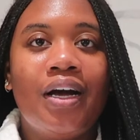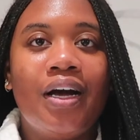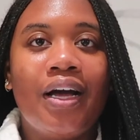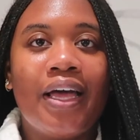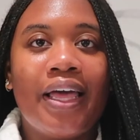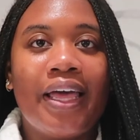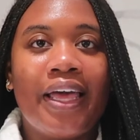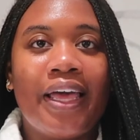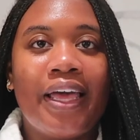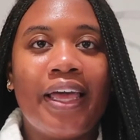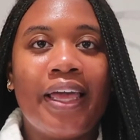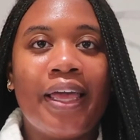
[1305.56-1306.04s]

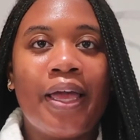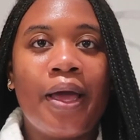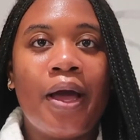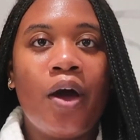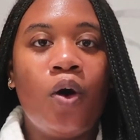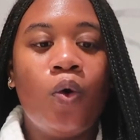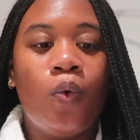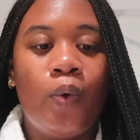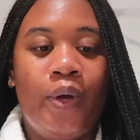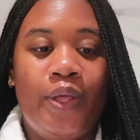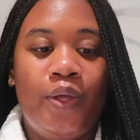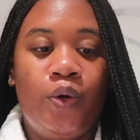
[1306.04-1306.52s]
a
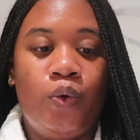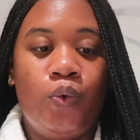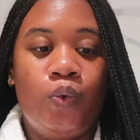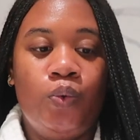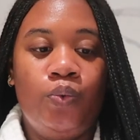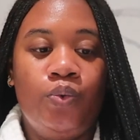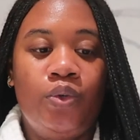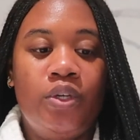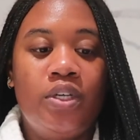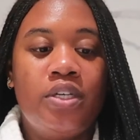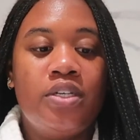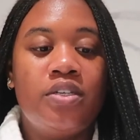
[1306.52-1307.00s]
oil.
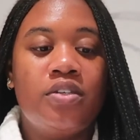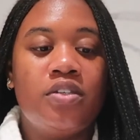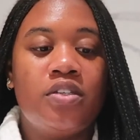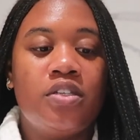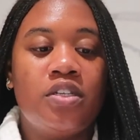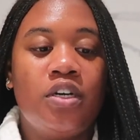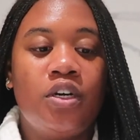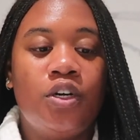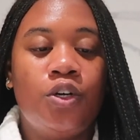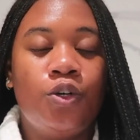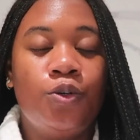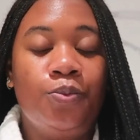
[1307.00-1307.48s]

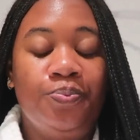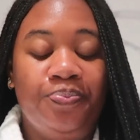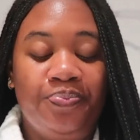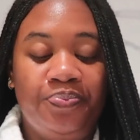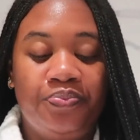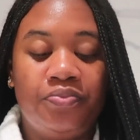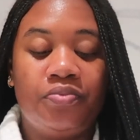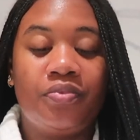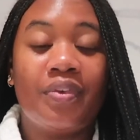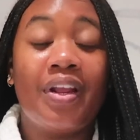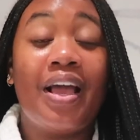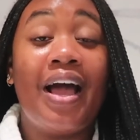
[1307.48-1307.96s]
So
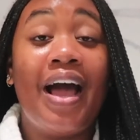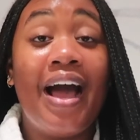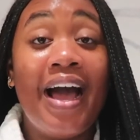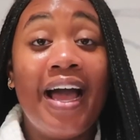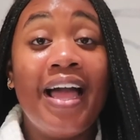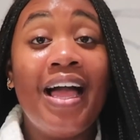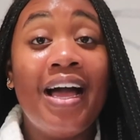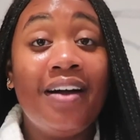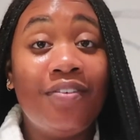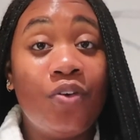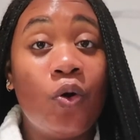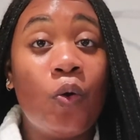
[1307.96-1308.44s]

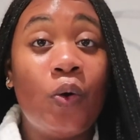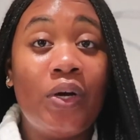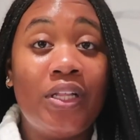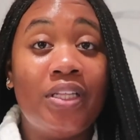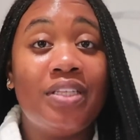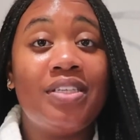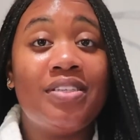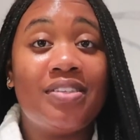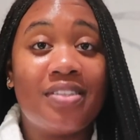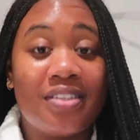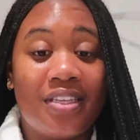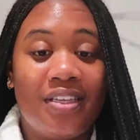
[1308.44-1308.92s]
I have
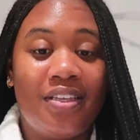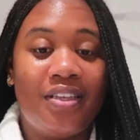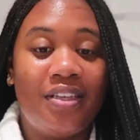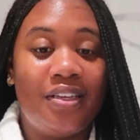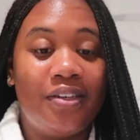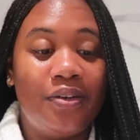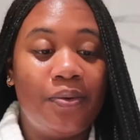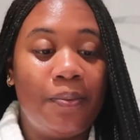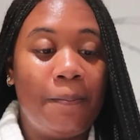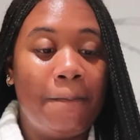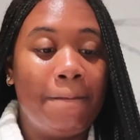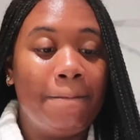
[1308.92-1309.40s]
oily
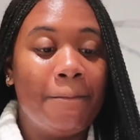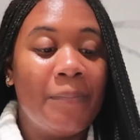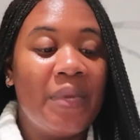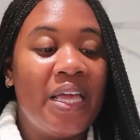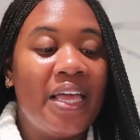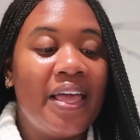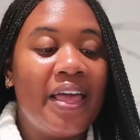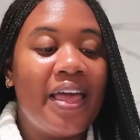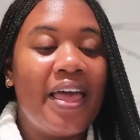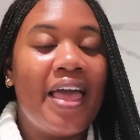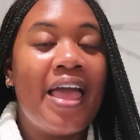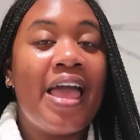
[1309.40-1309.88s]
skin.
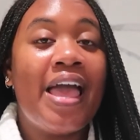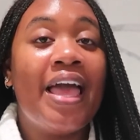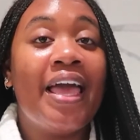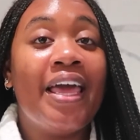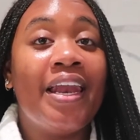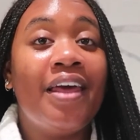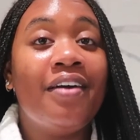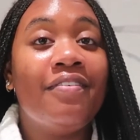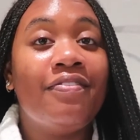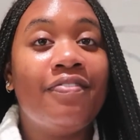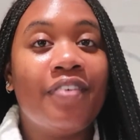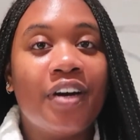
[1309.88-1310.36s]

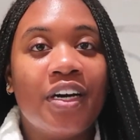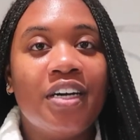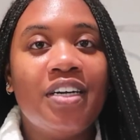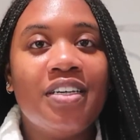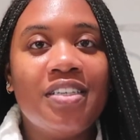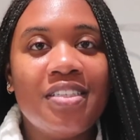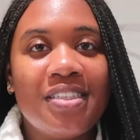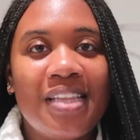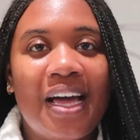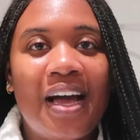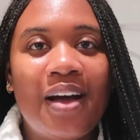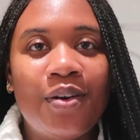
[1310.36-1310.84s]
And at
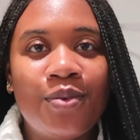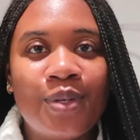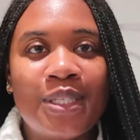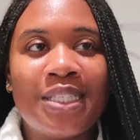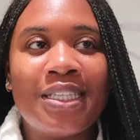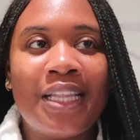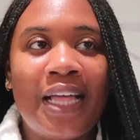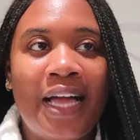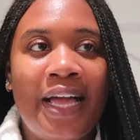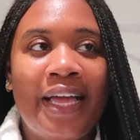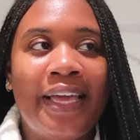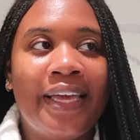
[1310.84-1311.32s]
first I
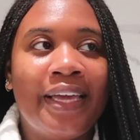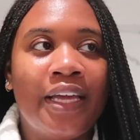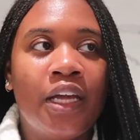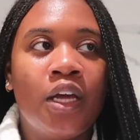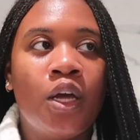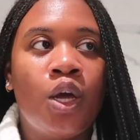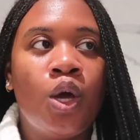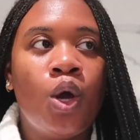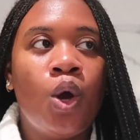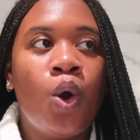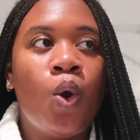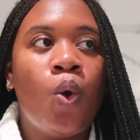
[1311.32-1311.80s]
was like,
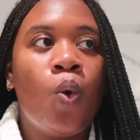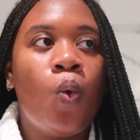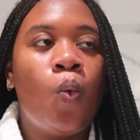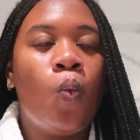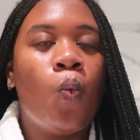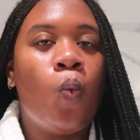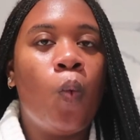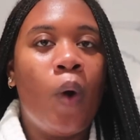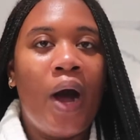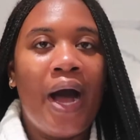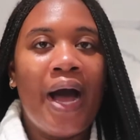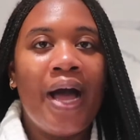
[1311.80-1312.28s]

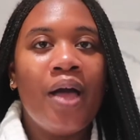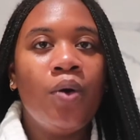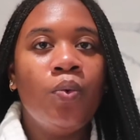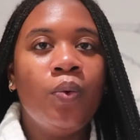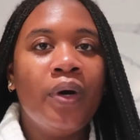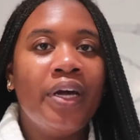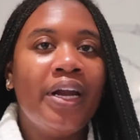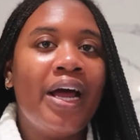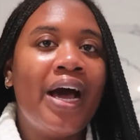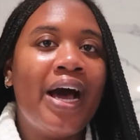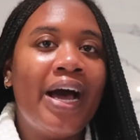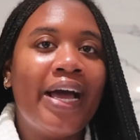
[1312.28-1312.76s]
why
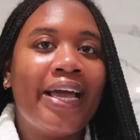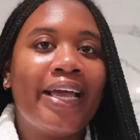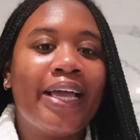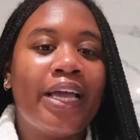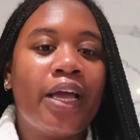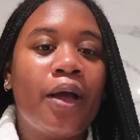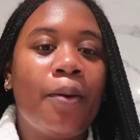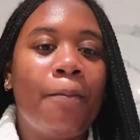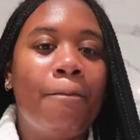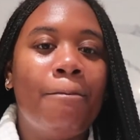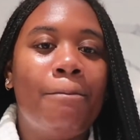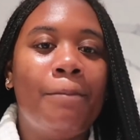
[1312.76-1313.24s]
would I
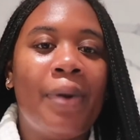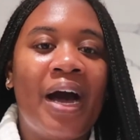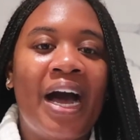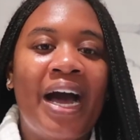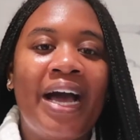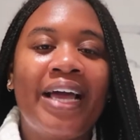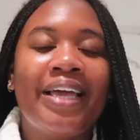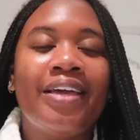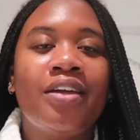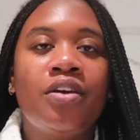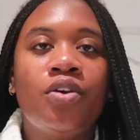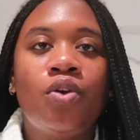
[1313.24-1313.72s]

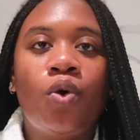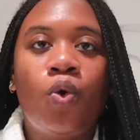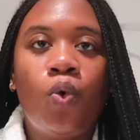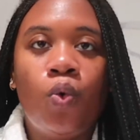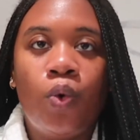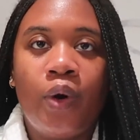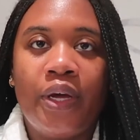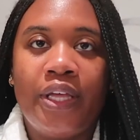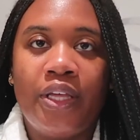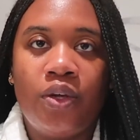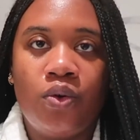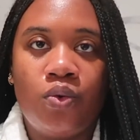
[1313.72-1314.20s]
buy an
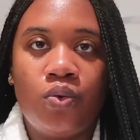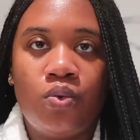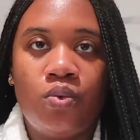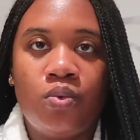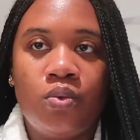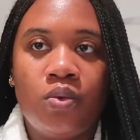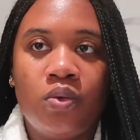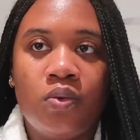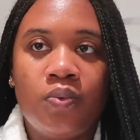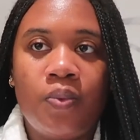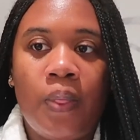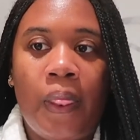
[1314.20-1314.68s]
oil
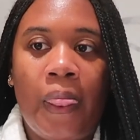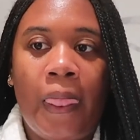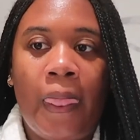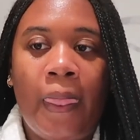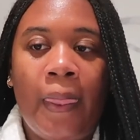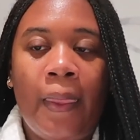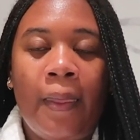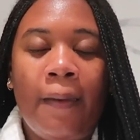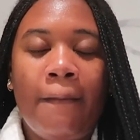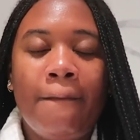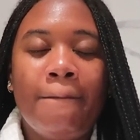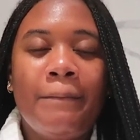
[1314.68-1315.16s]

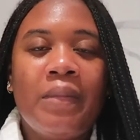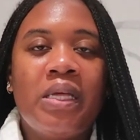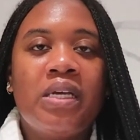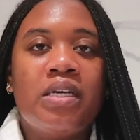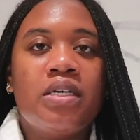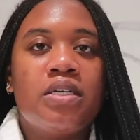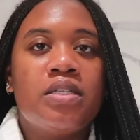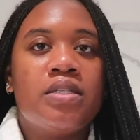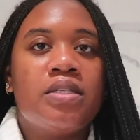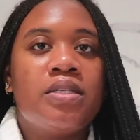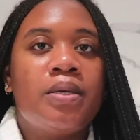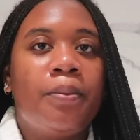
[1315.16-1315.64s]

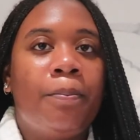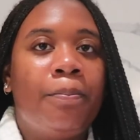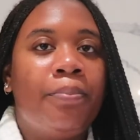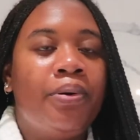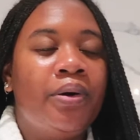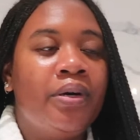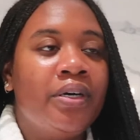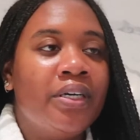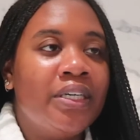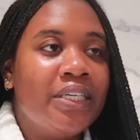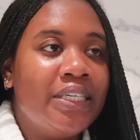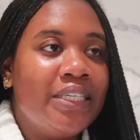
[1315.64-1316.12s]
to
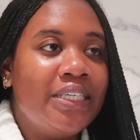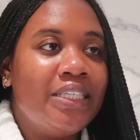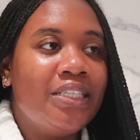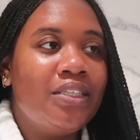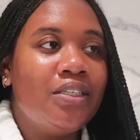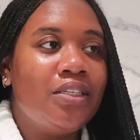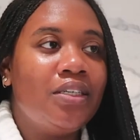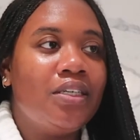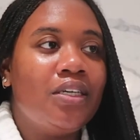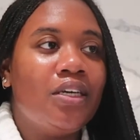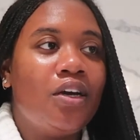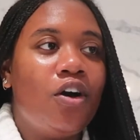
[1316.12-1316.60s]

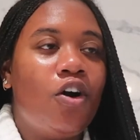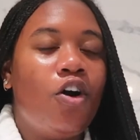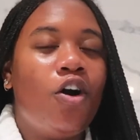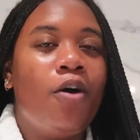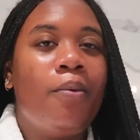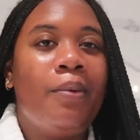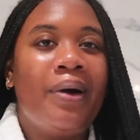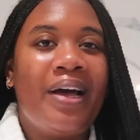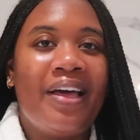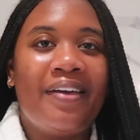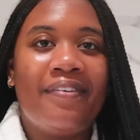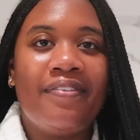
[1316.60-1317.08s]
put
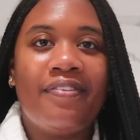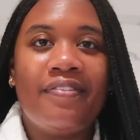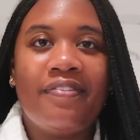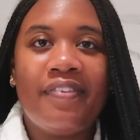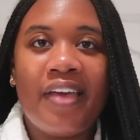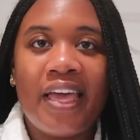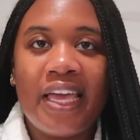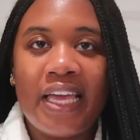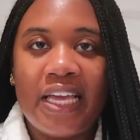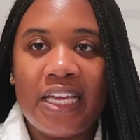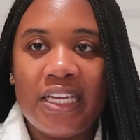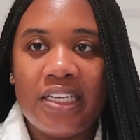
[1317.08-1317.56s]
on my
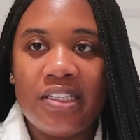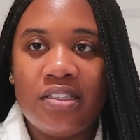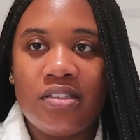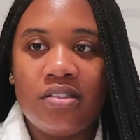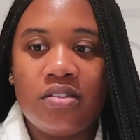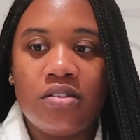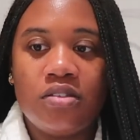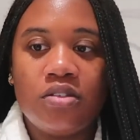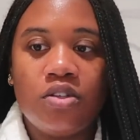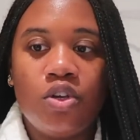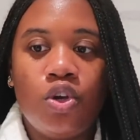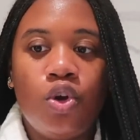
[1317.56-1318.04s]

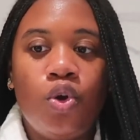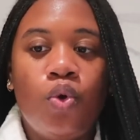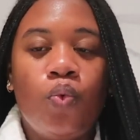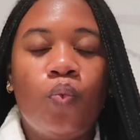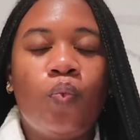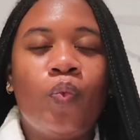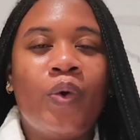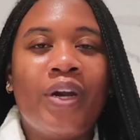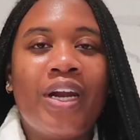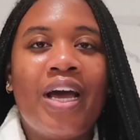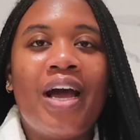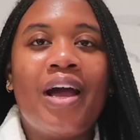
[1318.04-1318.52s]
face
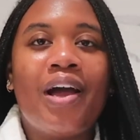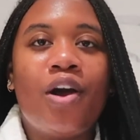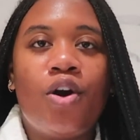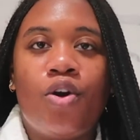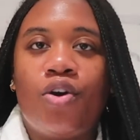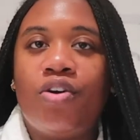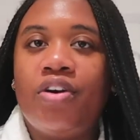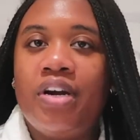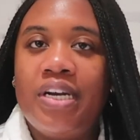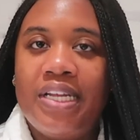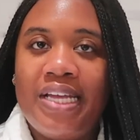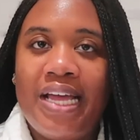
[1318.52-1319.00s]
when I
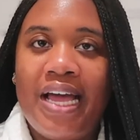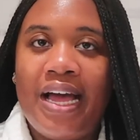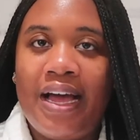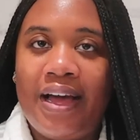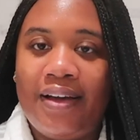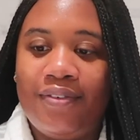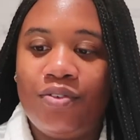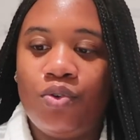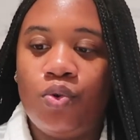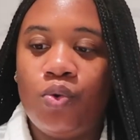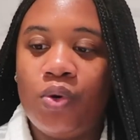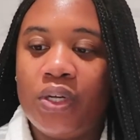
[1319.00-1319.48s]
already
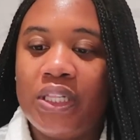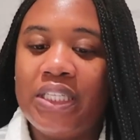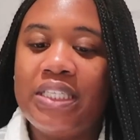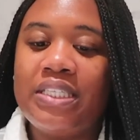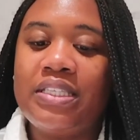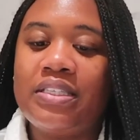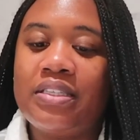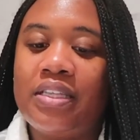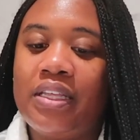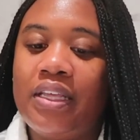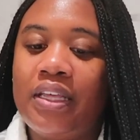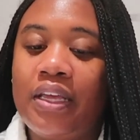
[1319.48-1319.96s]
have oily
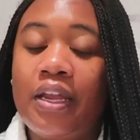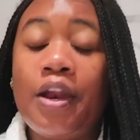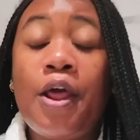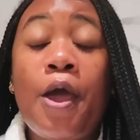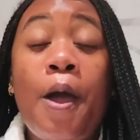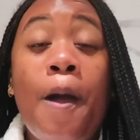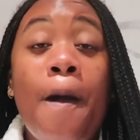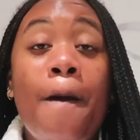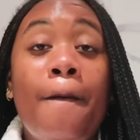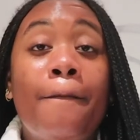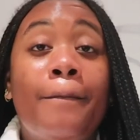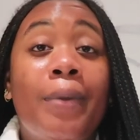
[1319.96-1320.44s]
skin?
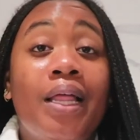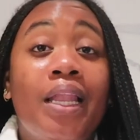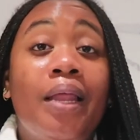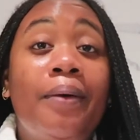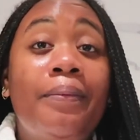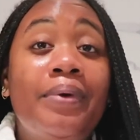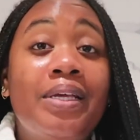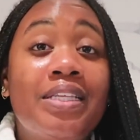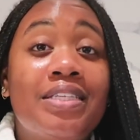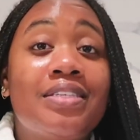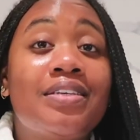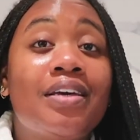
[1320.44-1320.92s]
But
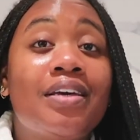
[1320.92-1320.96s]
let me